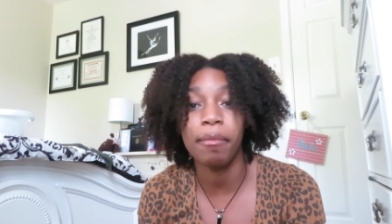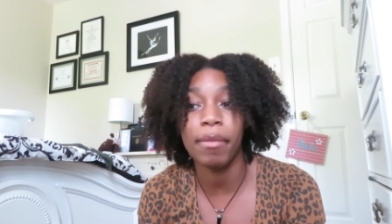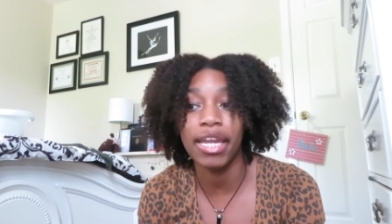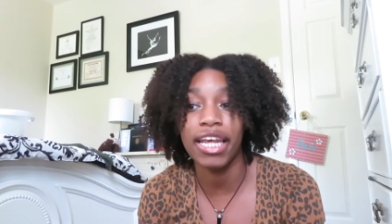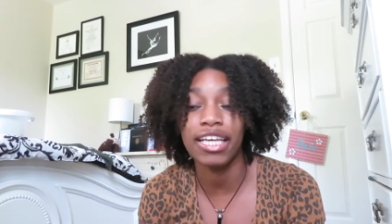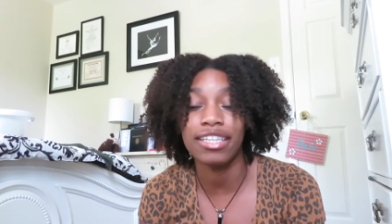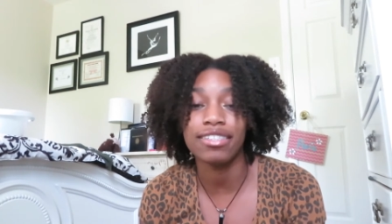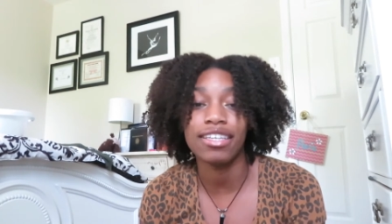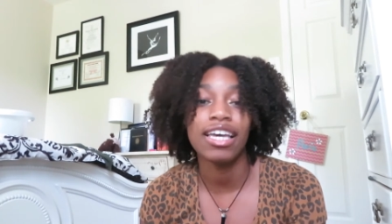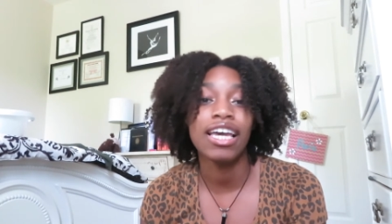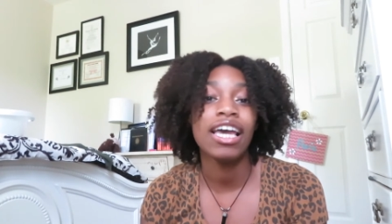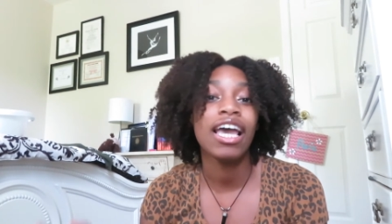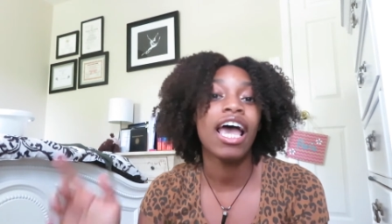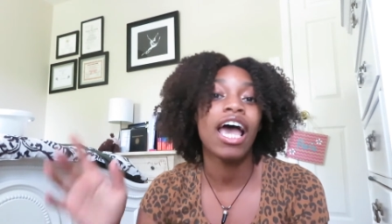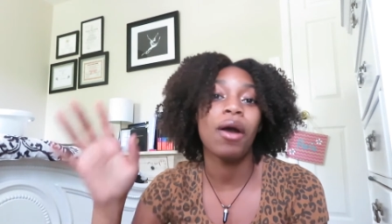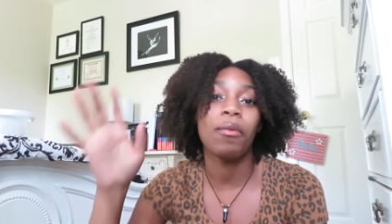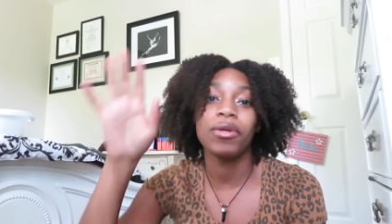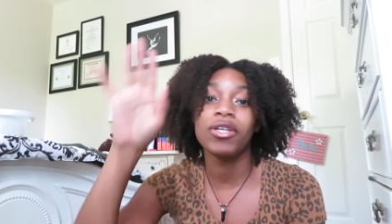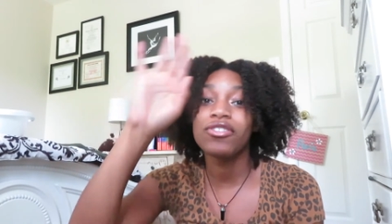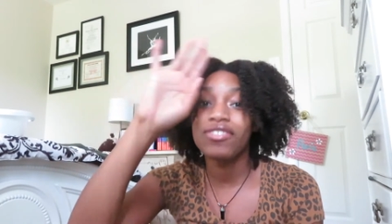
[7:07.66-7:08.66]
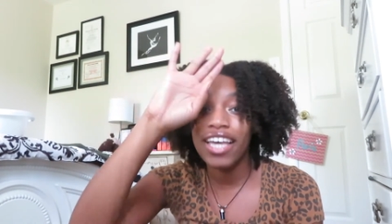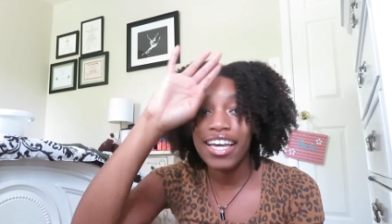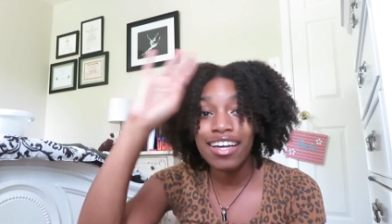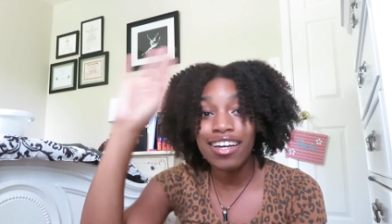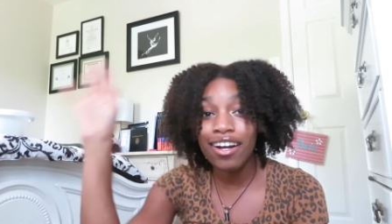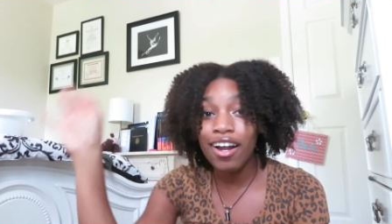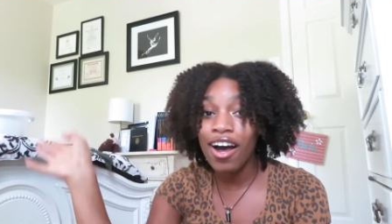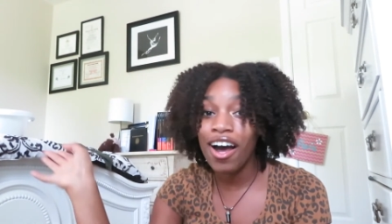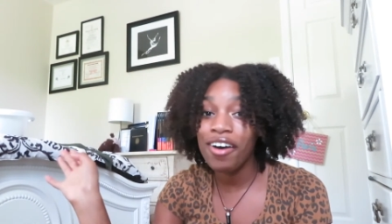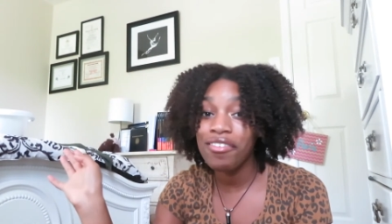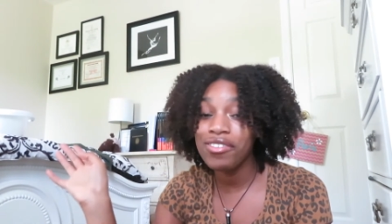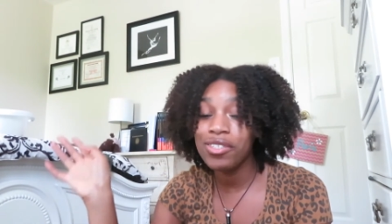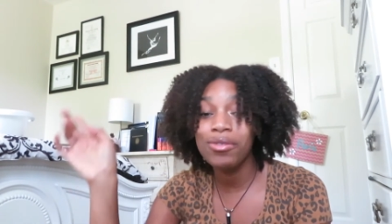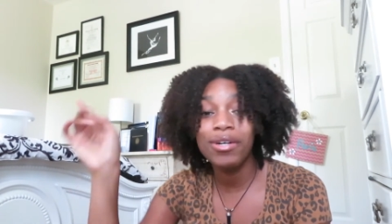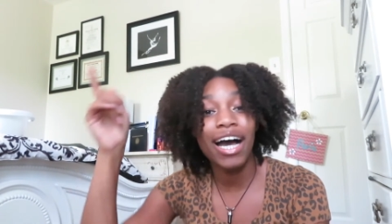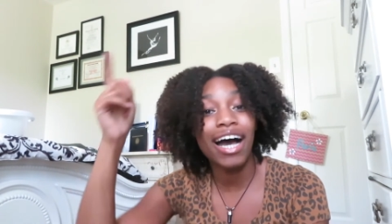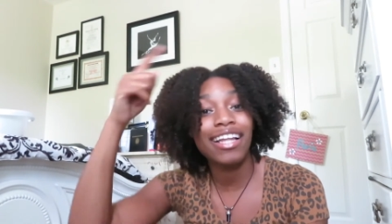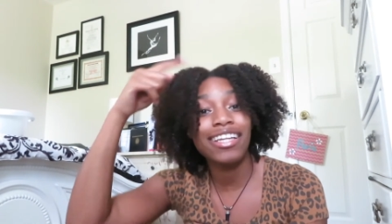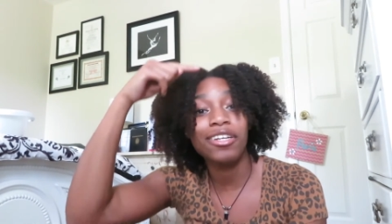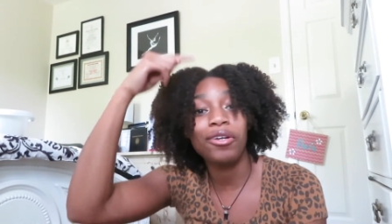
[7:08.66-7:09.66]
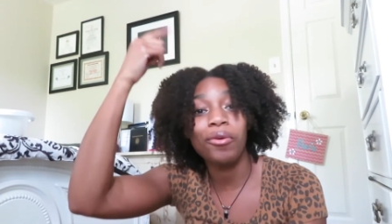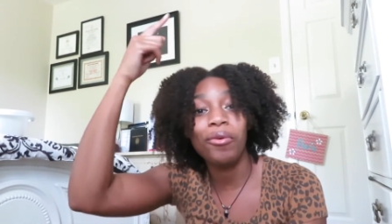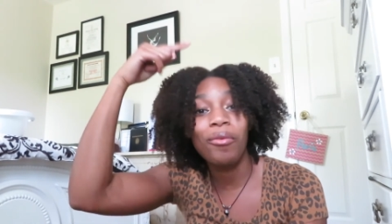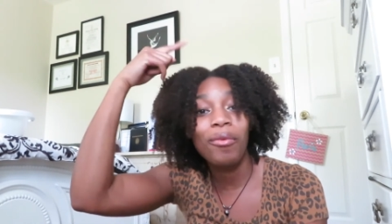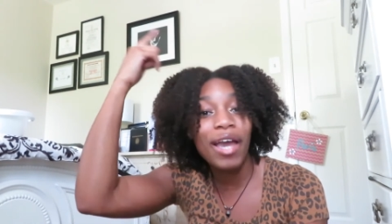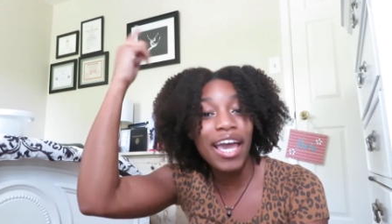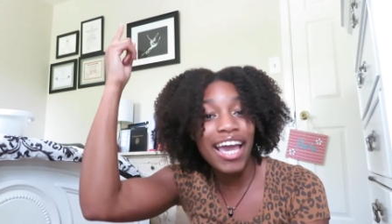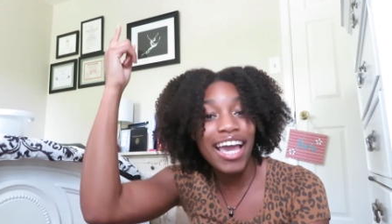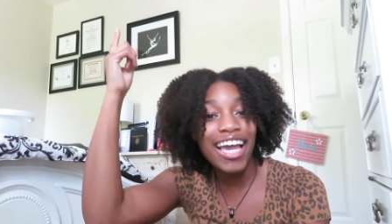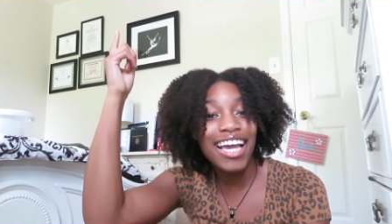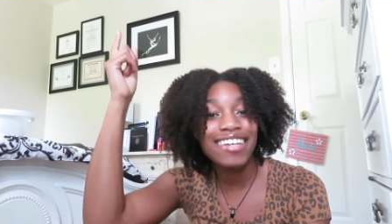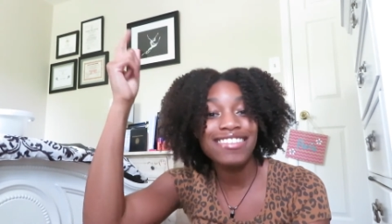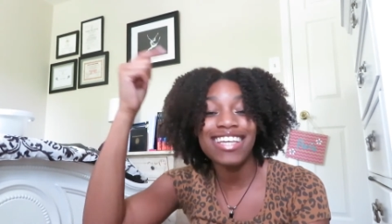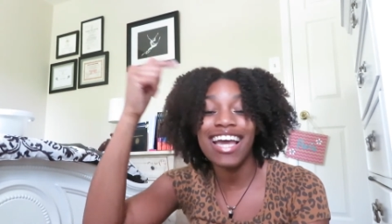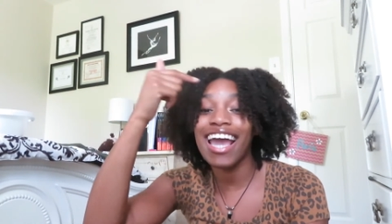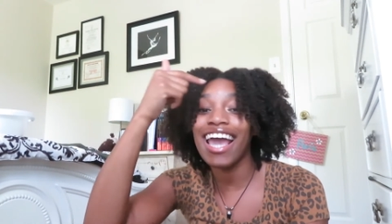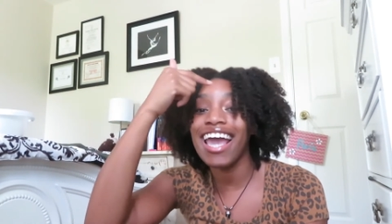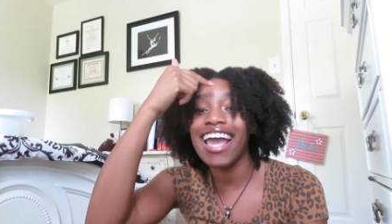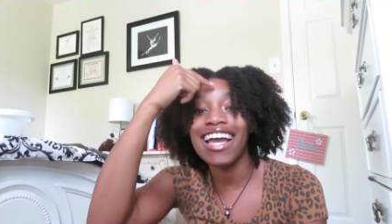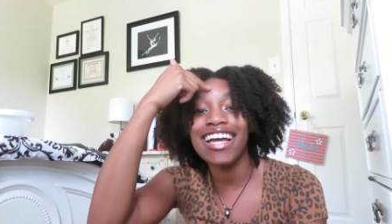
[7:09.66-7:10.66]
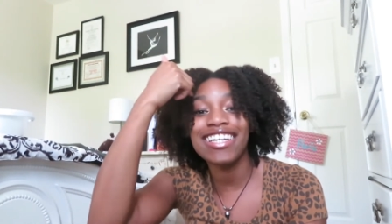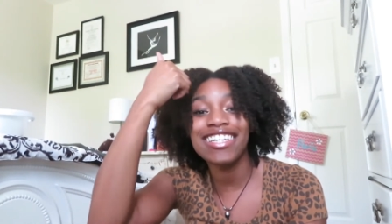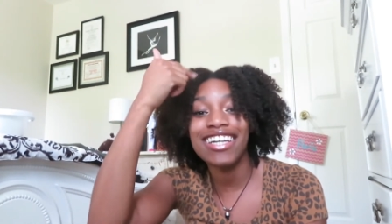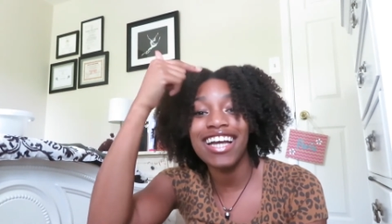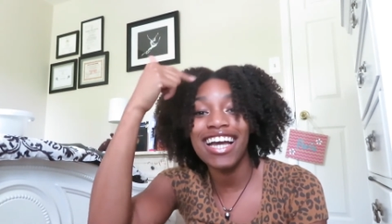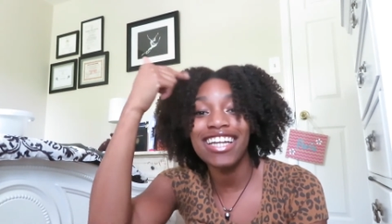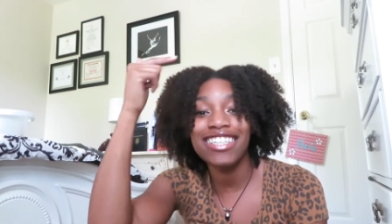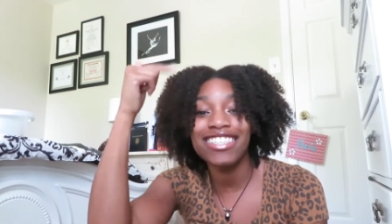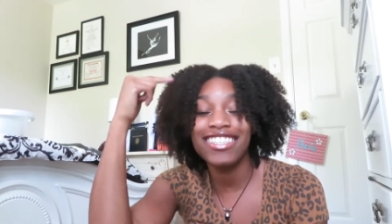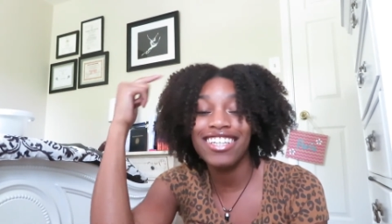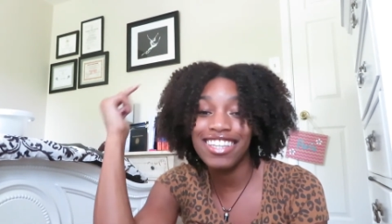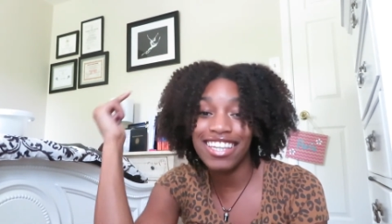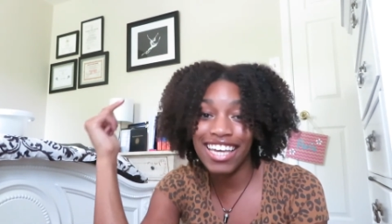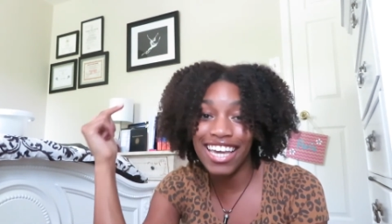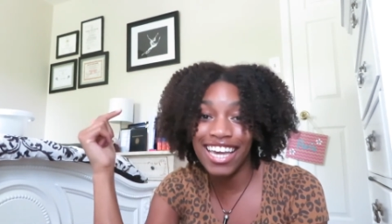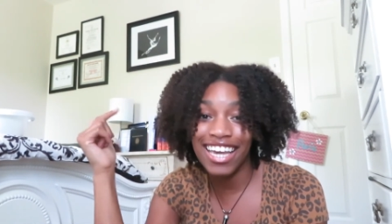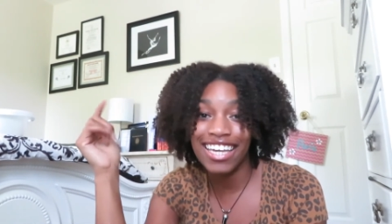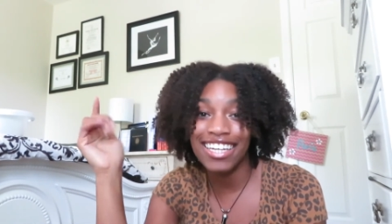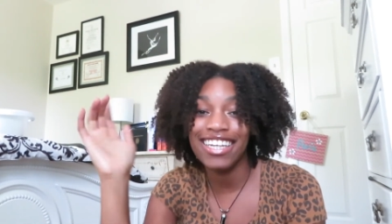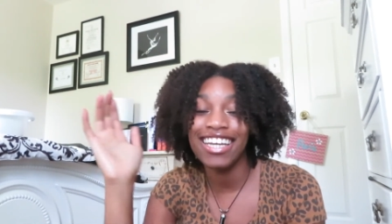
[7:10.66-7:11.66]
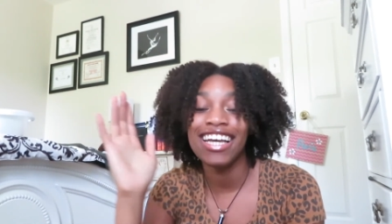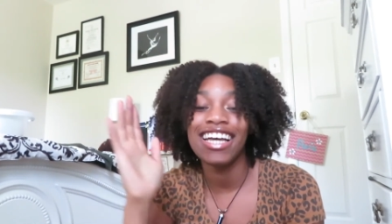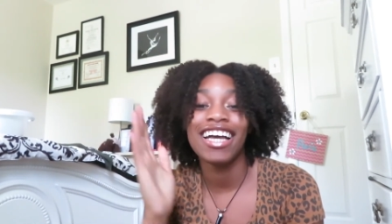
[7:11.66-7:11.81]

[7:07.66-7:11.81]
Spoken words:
minutes, and when you take it off, you got little waves and your edges are laid.